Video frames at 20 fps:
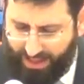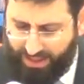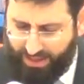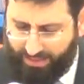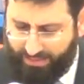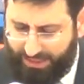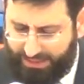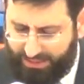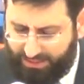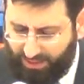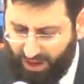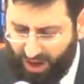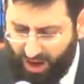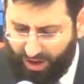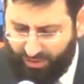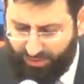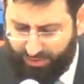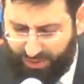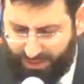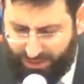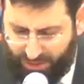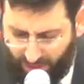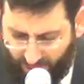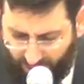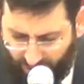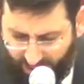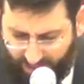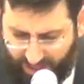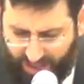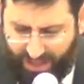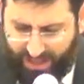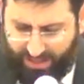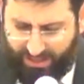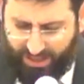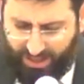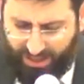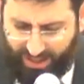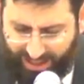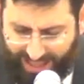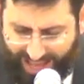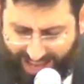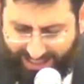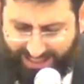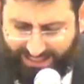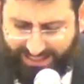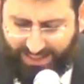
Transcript: the mitzvah of return to the land.